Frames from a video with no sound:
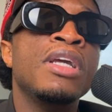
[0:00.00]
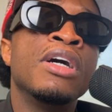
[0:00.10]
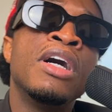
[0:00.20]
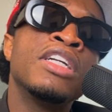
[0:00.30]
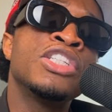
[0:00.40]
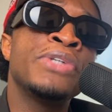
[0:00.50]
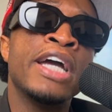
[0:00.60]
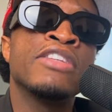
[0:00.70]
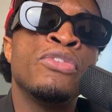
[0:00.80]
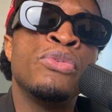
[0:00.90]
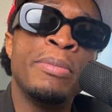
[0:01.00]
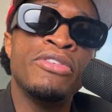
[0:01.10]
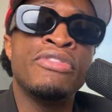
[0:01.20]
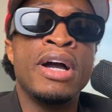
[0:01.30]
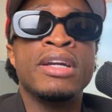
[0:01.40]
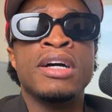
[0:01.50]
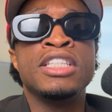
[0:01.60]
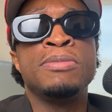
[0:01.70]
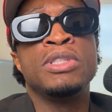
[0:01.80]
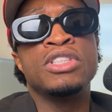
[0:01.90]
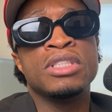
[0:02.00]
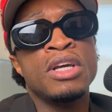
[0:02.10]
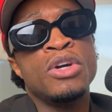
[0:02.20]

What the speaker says: unattractive women find husbands